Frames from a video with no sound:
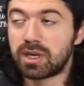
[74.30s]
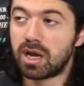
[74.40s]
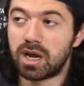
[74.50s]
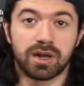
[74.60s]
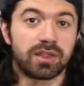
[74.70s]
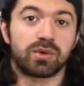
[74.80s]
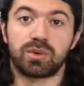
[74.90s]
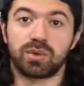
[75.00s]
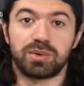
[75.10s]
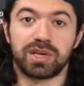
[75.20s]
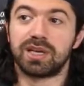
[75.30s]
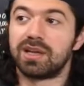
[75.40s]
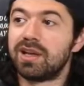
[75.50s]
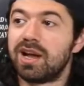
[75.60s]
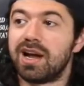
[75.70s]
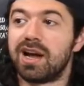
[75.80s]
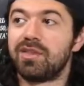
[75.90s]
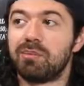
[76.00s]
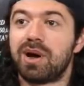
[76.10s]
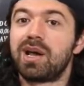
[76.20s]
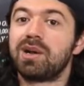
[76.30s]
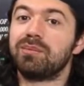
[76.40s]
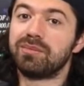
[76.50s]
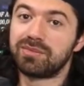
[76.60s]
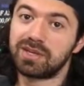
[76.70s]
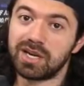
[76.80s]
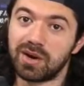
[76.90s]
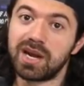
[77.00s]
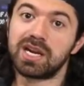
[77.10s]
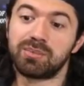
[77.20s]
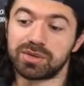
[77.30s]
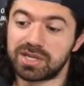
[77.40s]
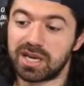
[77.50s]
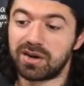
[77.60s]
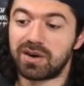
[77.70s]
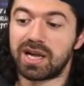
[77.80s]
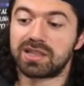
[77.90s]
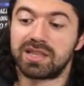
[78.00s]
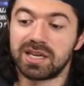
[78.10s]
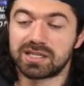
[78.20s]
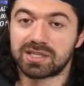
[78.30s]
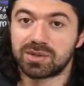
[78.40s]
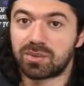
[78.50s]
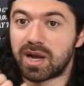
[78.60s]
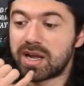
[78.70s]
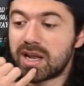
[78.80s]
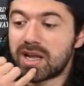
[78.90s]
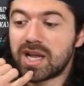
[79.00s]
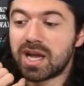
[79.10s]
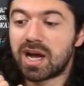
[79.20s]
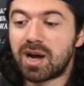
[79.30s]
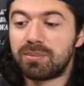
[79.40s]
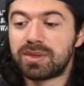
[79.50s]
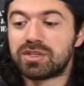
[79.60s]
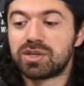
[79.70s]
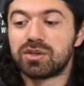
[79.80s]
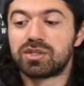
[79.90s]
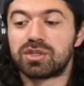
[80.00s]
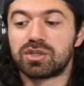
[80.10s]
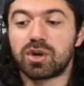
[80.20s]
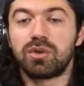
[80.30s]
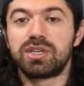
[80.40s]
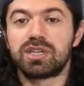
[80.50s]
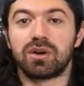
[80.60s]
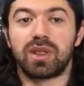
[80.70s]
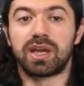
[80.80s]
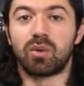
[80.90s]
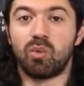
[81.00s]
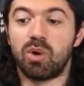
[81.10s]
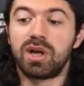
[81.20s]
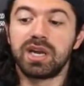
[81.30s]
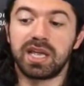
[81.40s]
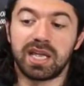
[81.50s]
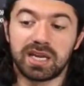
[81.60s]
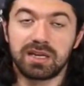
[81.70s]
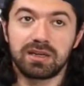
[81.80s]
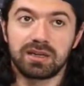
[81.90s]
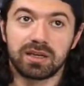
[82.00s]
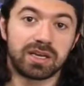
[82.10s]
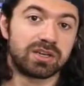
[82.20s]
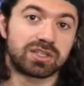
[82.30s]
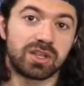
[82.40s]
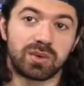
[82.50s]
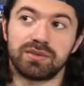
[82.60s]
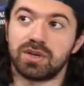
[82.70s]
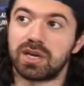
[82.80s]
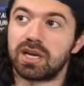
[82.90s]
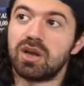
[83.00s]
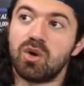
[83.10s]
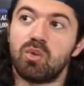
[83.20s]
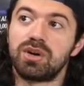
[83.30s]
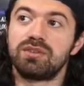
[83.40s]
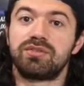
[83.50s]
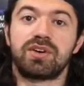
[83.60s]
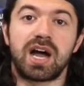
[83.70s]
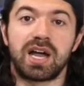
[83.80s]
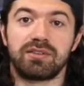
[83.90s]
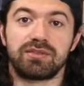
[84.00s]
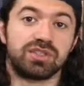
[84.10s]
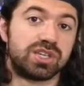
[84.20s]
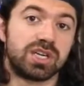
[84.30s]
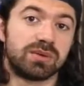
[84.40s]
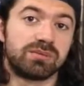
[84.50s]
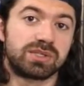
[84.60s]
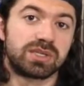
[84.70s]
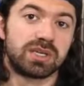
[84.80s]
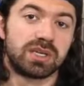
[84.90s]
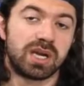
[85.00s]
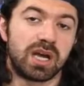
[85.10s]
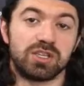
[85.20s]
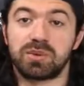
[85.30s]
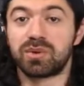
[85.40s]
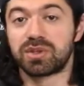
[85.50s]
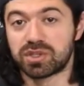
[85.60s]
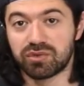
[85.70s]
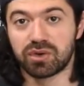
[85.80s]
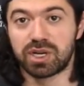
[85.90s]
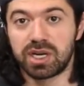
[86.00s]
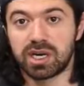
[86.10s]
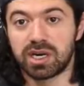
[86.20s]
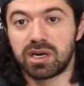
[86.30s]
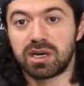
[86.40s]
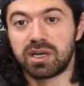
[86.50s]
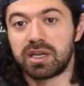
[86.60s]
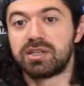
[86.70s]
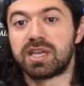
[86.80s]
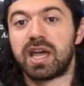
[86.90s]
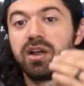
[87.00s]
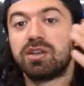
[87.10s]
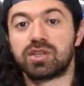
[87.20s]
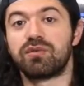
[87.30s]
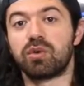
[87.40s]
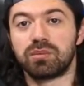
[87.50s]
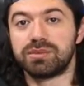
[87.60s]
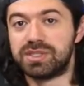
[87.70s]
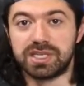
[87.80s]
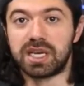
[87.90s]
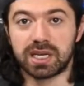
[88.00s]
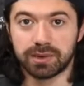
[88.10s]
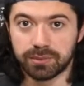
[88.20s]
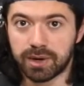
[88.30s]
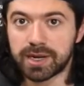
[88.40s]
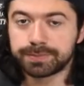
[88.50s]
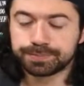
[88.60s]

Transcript: Another one would be uh, the bottom, you know, 80% are at this, right? Um, and so there's there's all these are like one in here's another way of doing it. One in five gyms uh, who's been with us over a year is at is over Z, right?